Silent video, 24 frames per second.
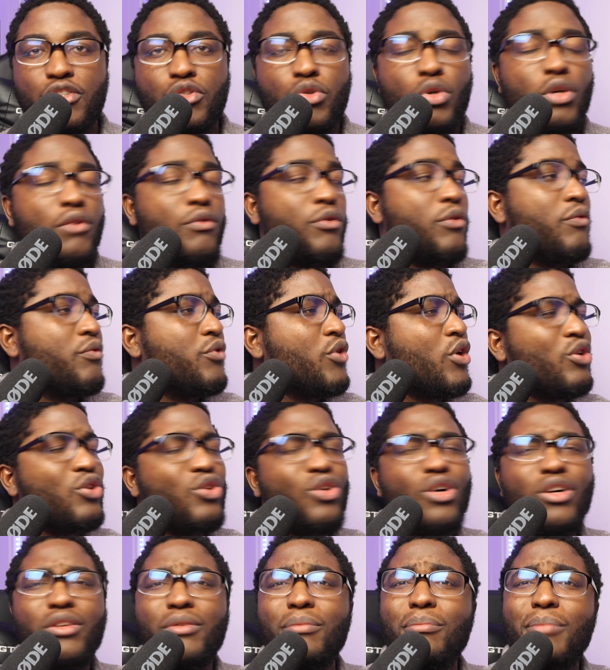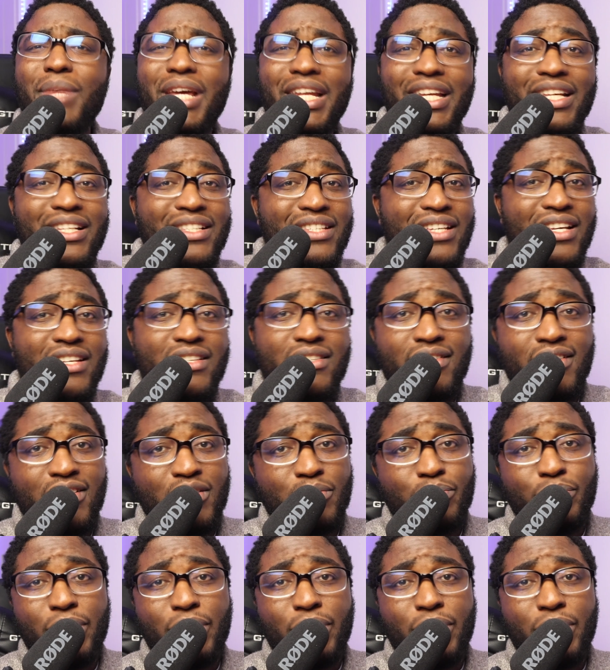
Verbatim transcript: So if you've not done many testnets